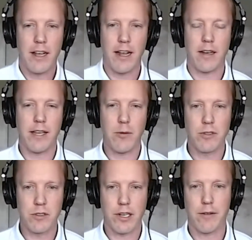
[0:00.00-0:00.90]
and he
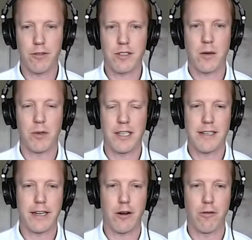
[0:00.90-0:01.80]
was looking for someone to
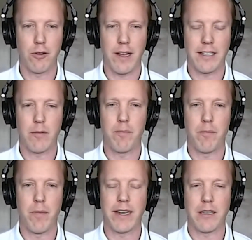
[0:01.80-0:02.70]
take over
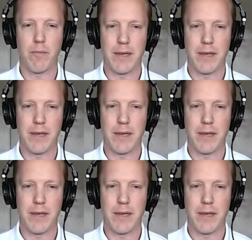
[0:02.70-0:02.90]
the